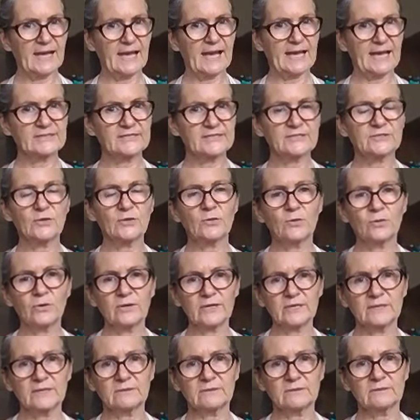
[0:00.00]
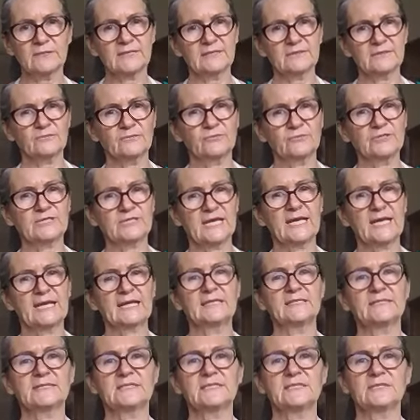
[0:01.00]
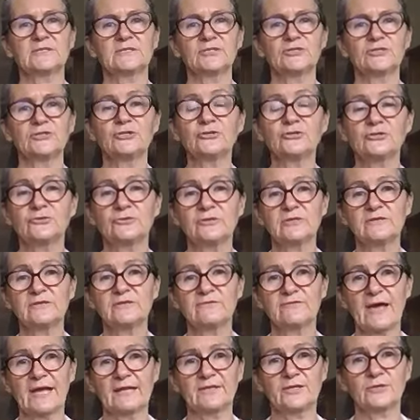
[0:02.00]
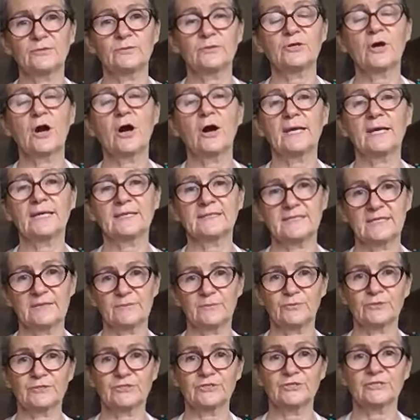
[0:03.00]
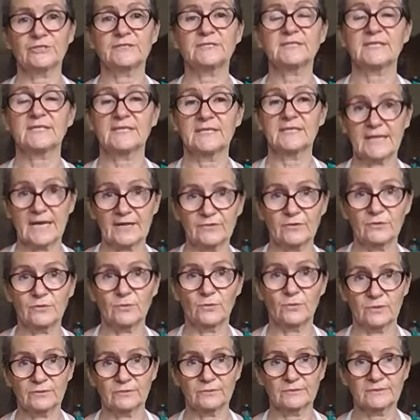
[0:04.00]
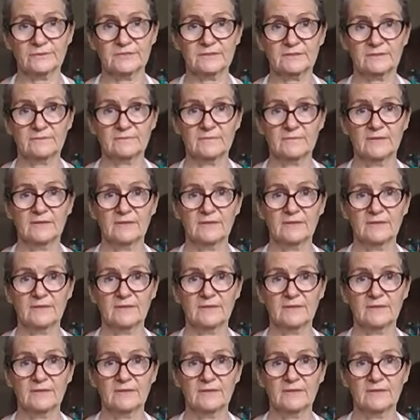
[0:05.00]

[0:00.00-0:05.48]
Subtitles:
As an oil, it retains its nutritive value at higher temperatures than other oils.